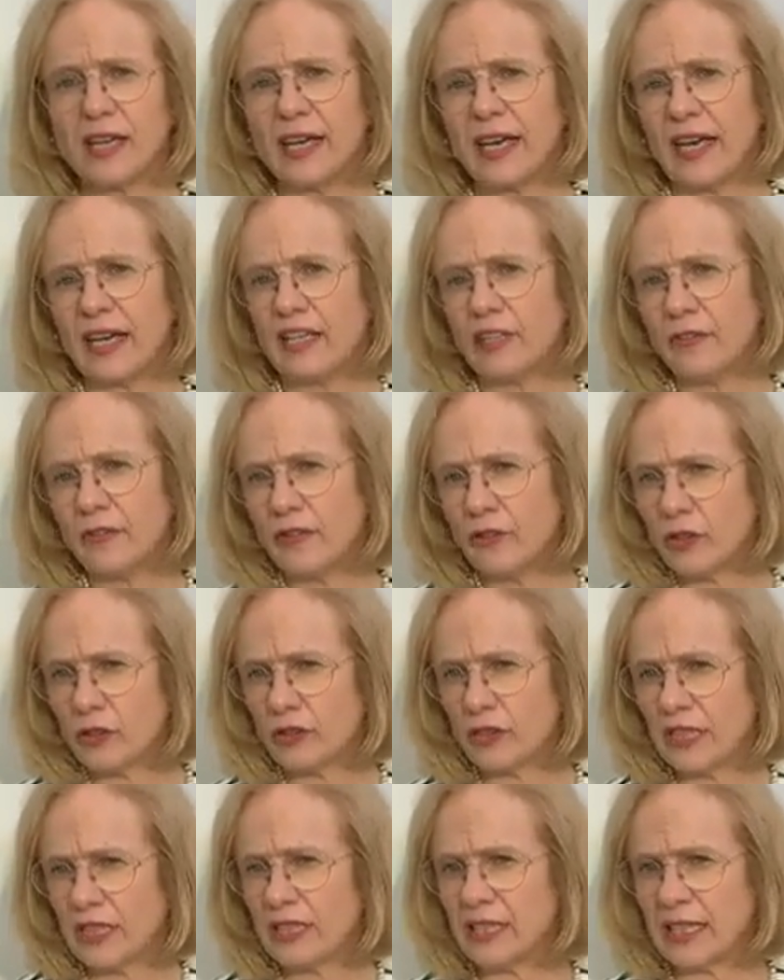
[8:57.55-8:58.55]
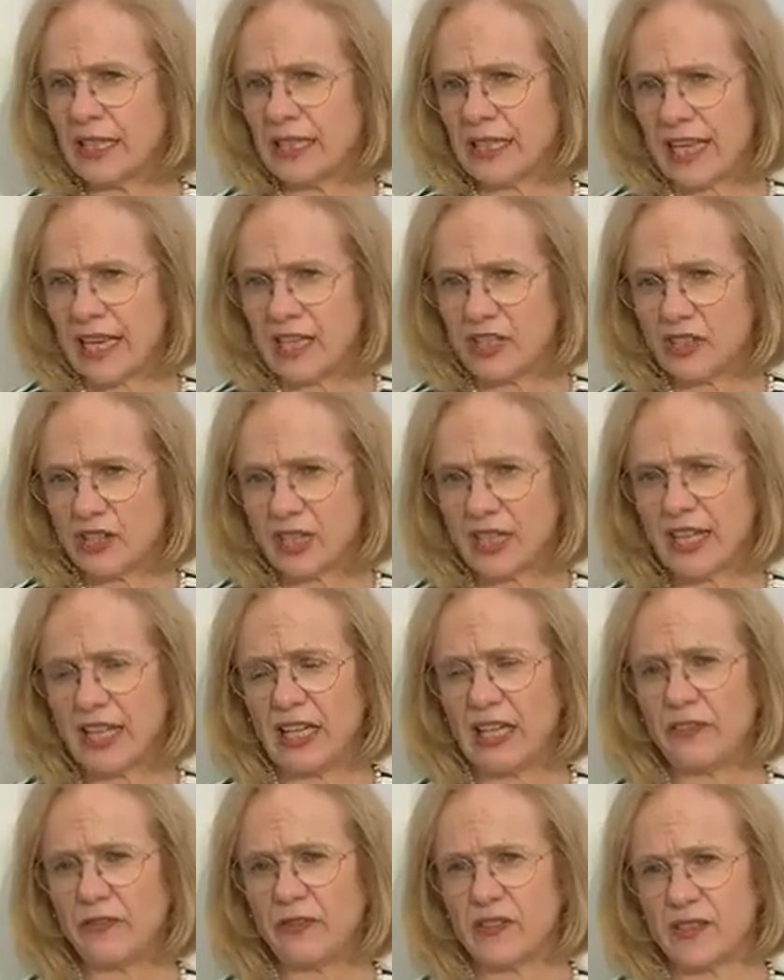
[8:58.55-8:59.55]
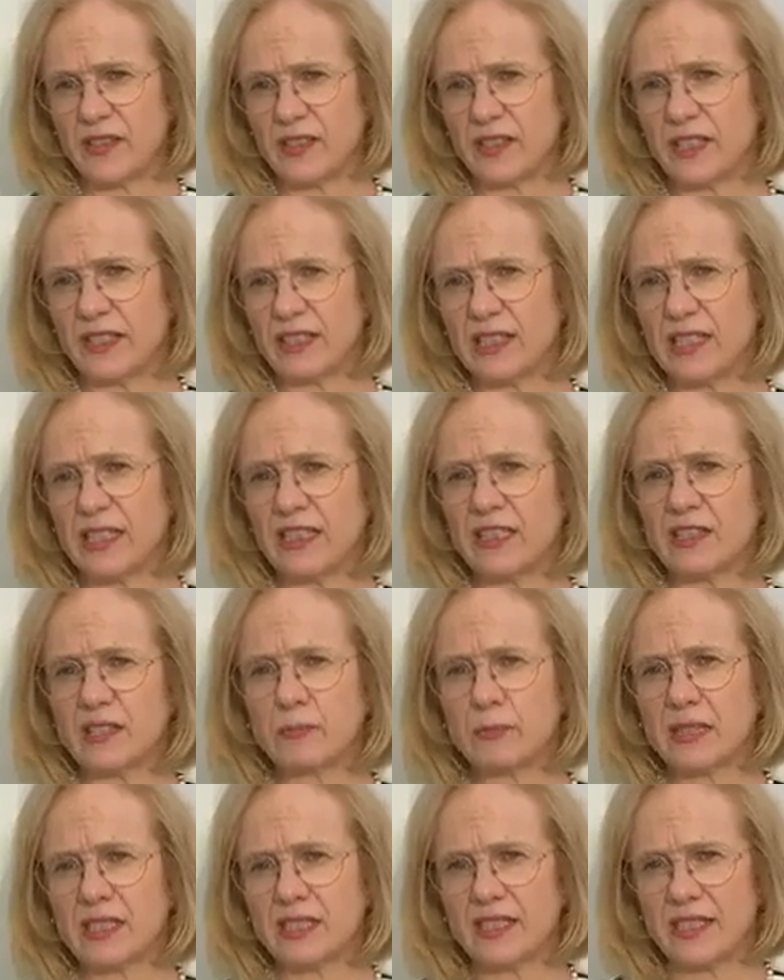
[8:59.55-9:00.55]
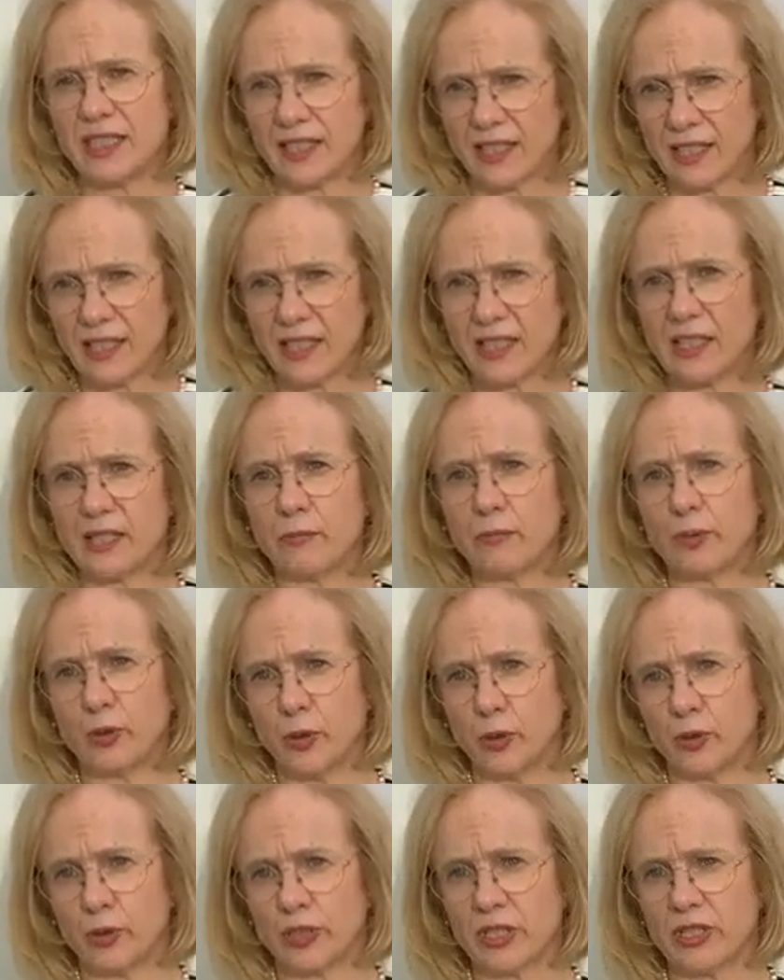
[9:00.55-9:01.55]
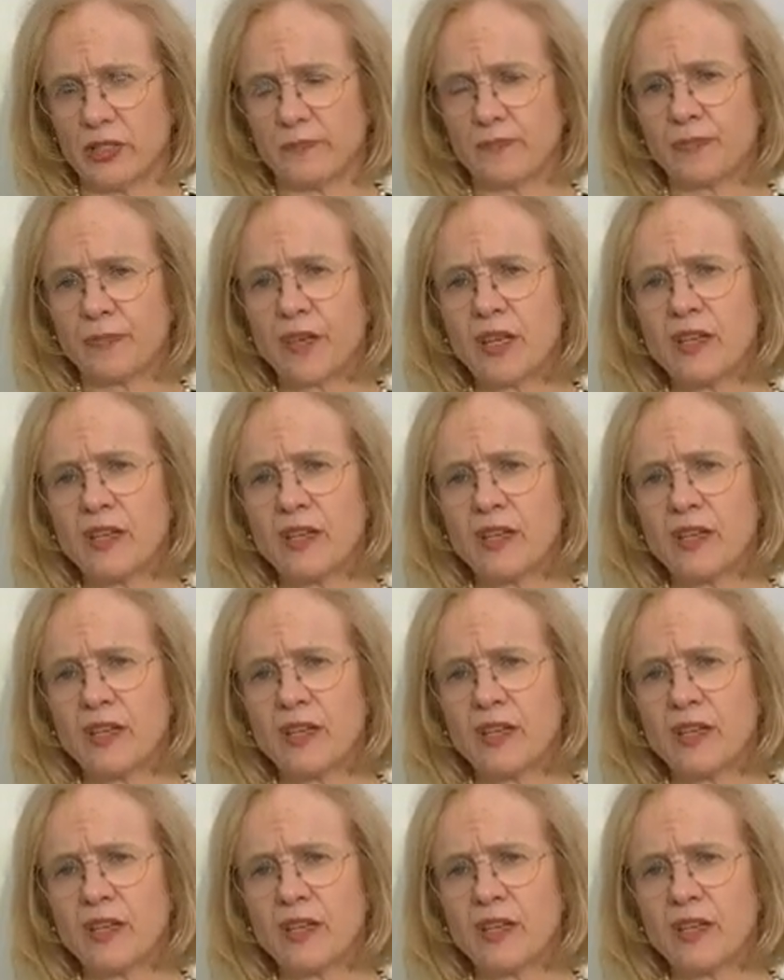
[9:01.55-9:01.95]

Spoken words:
And if you're in an aged care facility, it's particularly important.